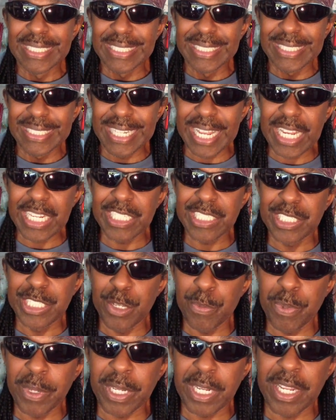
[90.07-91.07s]
Not
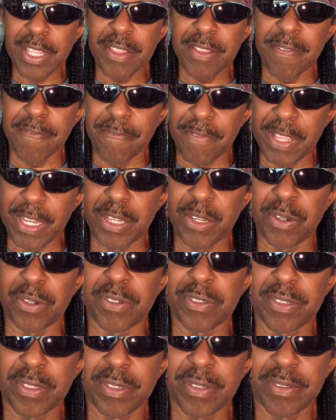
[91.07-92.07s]
typically the
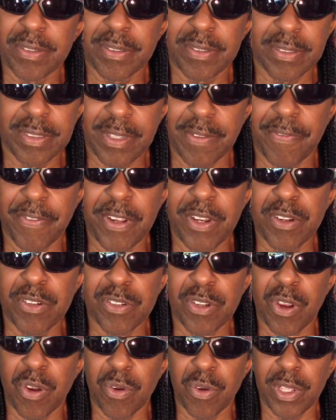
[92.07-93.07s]
vendors. The
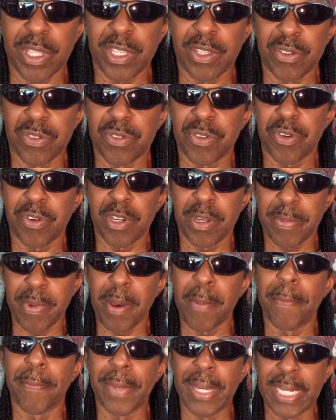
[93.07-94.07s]
vendors are only concerned
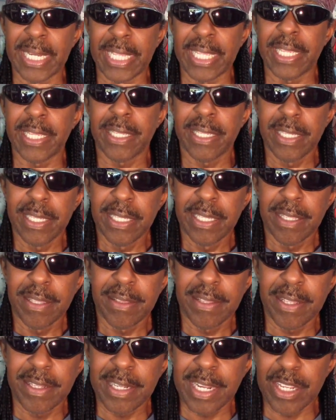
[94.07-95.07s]
about money.
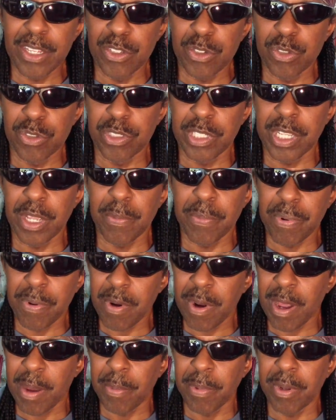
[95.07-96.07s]
They're not usually a
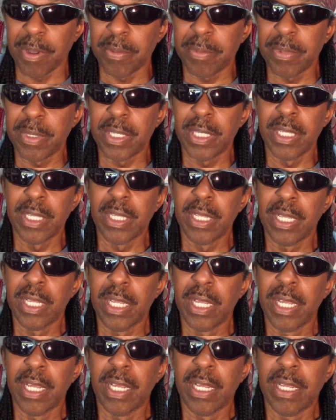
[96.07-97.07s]
problem.
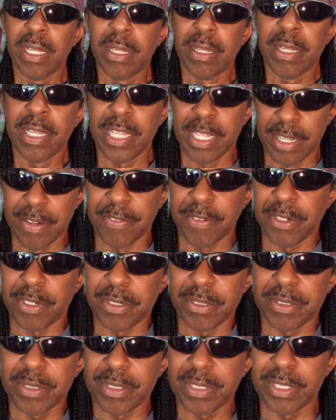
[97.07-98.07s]

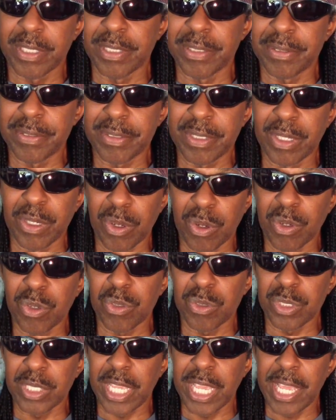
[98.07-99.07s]
However, the
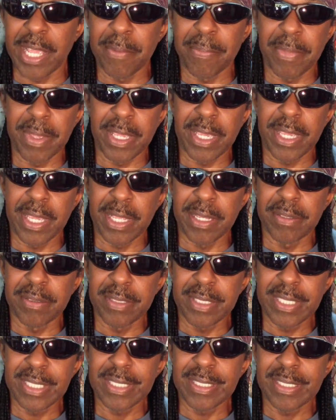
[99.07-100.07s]
locals can be, and
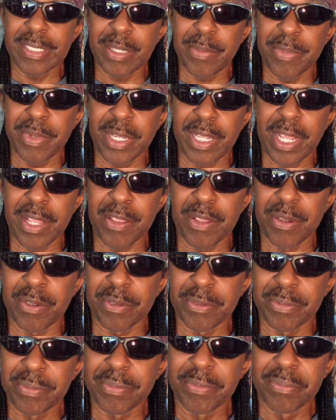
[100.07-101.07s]
there's some of the other
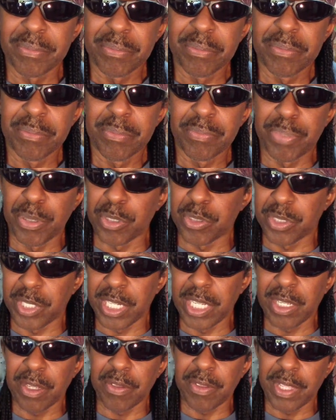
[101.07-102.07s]

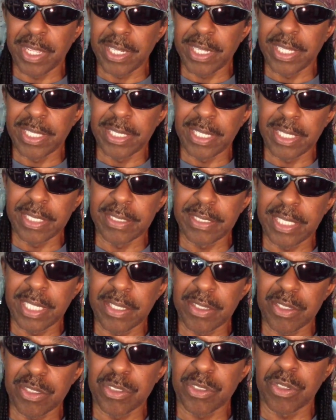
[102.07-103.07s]
personnel that
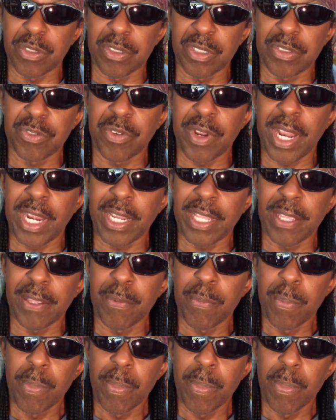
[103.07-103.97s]
attend the Sturgis Rally.